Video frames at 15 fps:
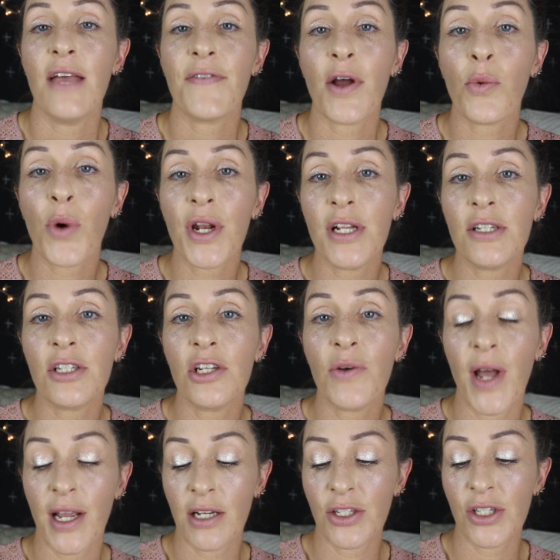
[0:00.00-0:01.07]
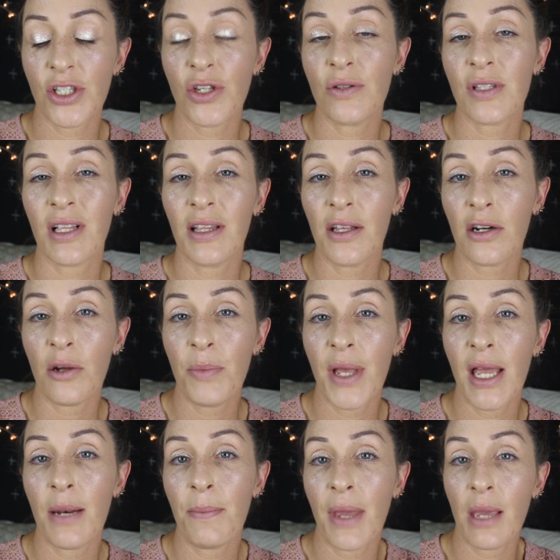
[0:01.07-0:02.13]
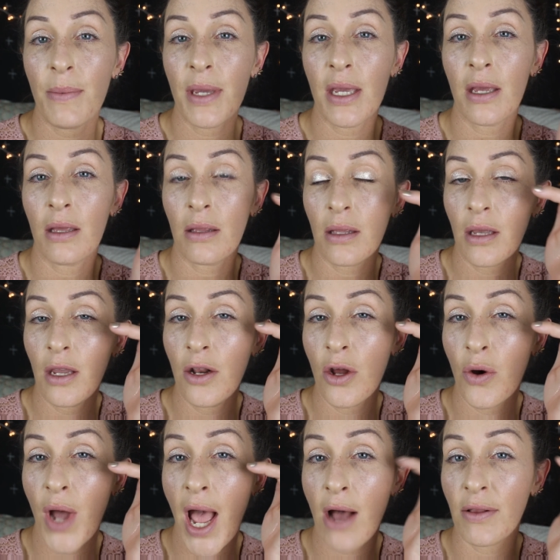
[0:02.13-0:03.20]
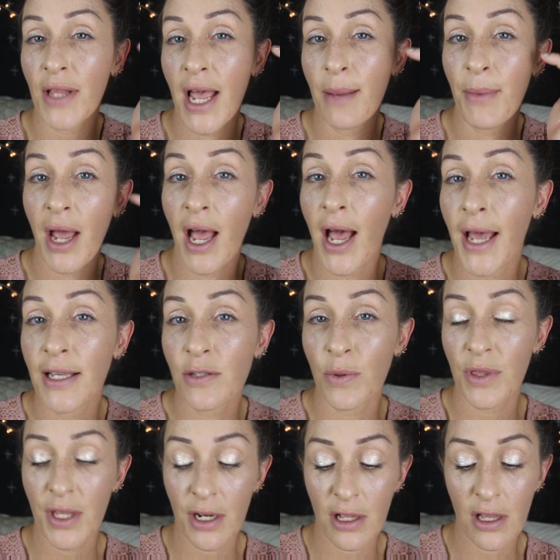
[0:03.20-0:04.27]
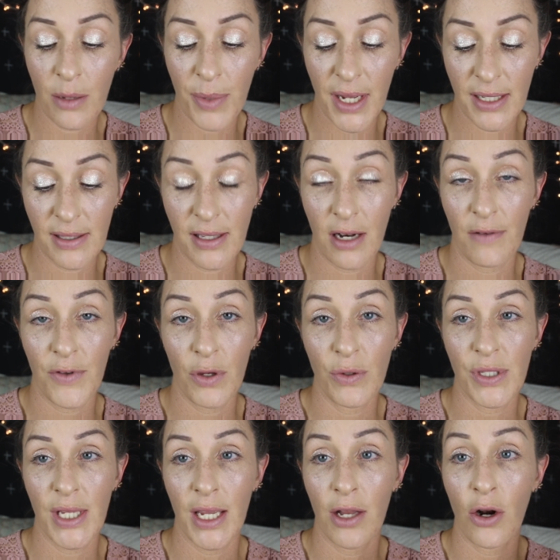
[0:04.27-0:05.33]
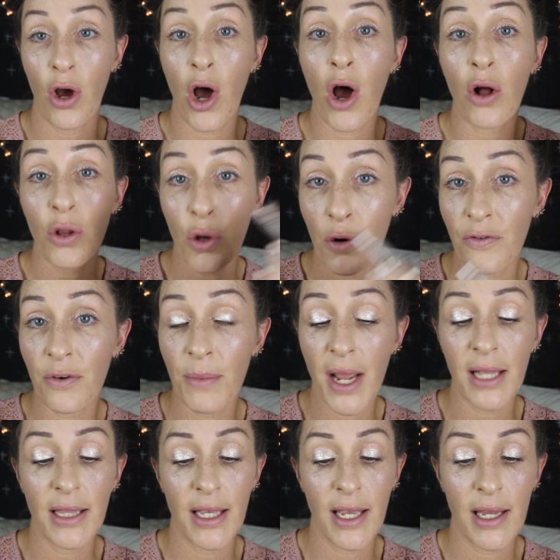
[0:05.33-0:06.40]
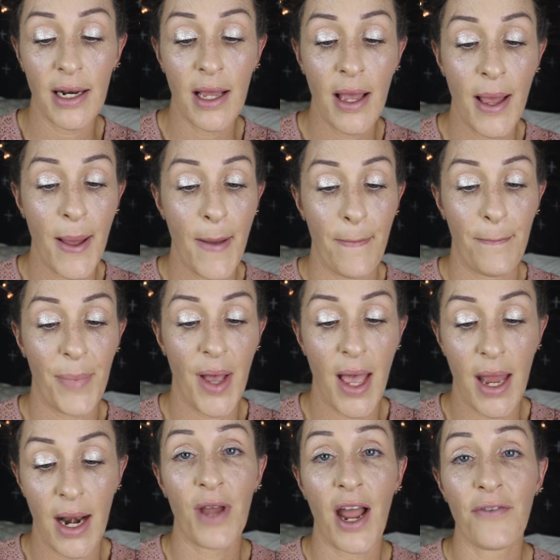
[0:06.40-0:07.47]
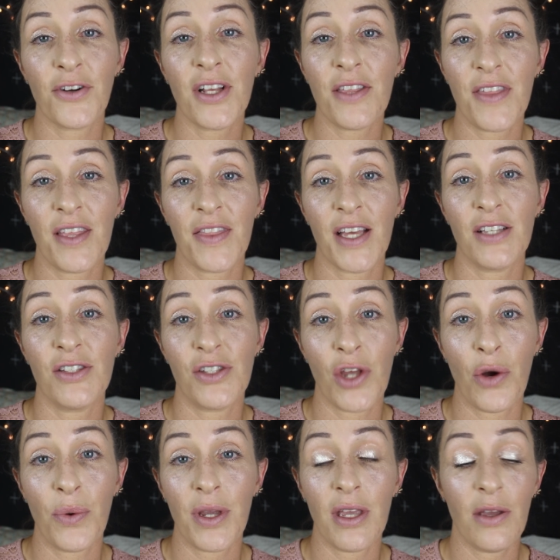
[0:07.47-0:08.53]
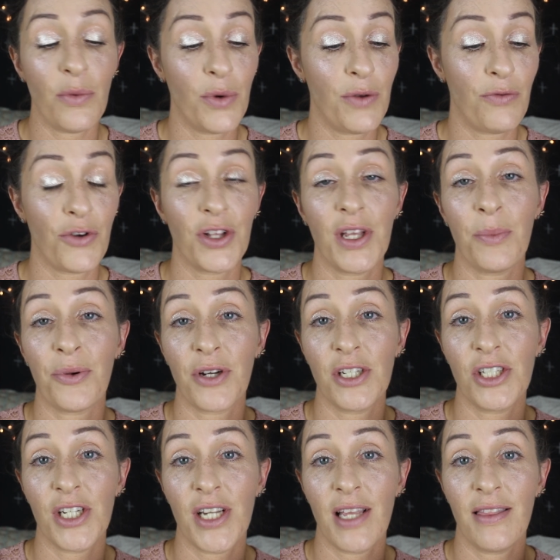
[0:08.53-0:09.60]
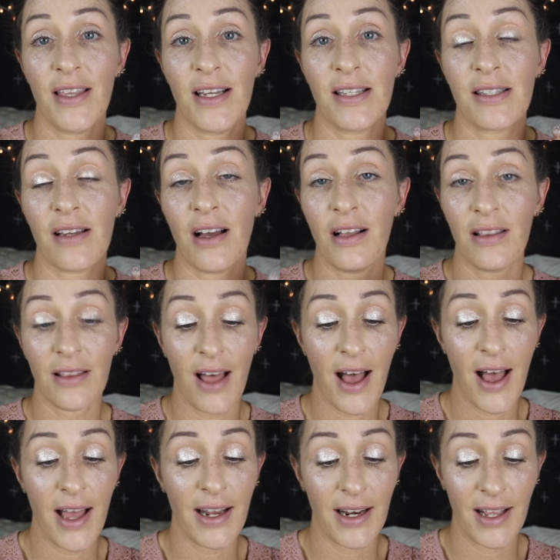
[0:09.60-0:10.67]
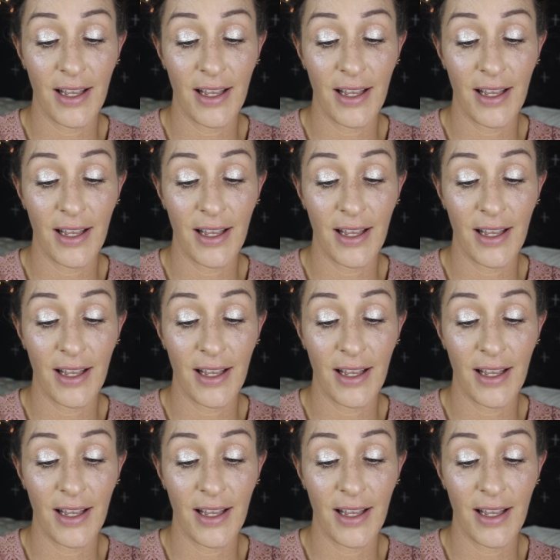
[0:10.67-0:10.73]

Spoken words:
If I wanted to, I could just use a little bit, maybe, you know, outline my eyes with it a little bit instead of using it all over my lid. But I really think that Zoe would really appreciate this a lot.